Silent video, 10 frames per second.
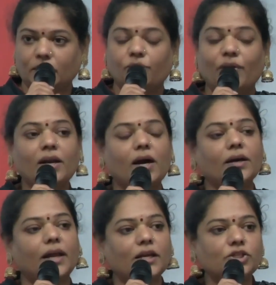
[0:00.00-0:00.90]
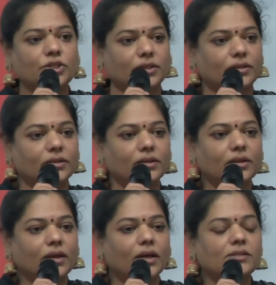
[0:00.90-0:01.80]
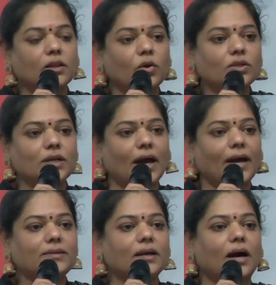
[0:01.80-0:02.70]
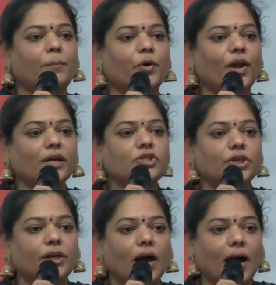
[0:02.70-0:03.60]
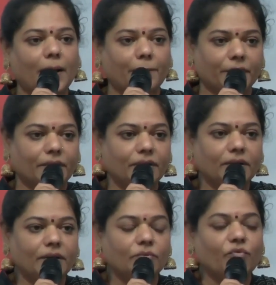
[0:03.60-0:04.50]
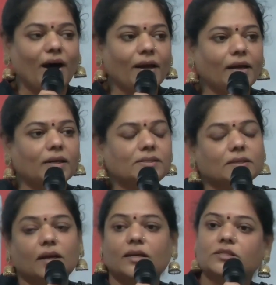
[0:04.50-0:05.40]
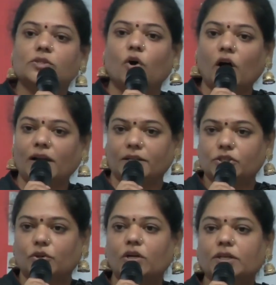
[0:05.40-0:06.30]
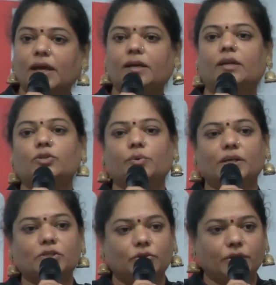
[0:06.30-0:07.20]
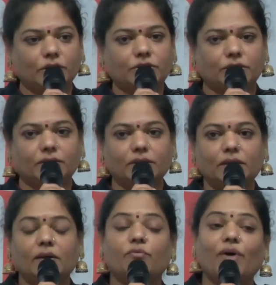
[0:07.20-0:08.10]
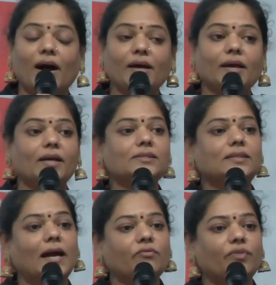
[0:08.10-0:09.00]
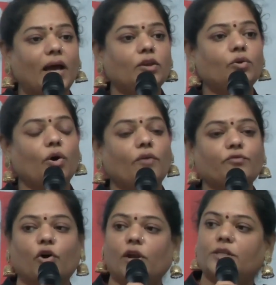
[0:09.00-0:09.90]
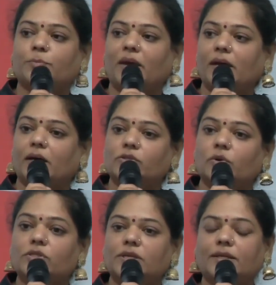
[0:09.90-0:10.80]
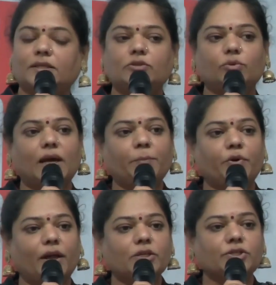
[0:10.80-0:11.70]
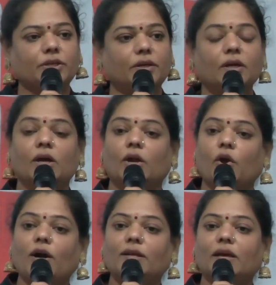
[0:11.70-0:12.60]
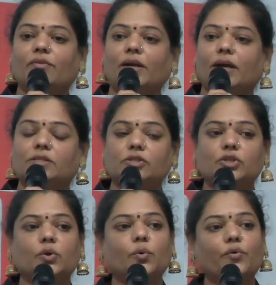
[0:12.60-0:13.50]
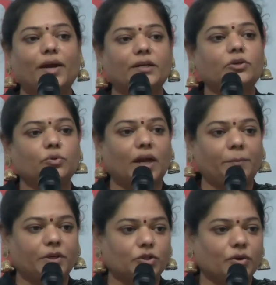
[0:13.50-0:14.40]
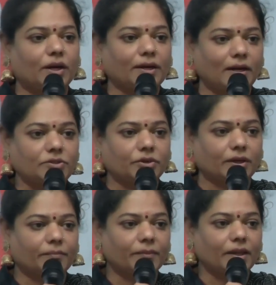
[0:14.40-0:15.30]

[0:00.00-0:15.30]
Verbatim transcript: When a nation is looked at a production hub, why is its knowledge not taken into consideration? Why is that value of knowledge being associated to that production not given its due credit to that particular country?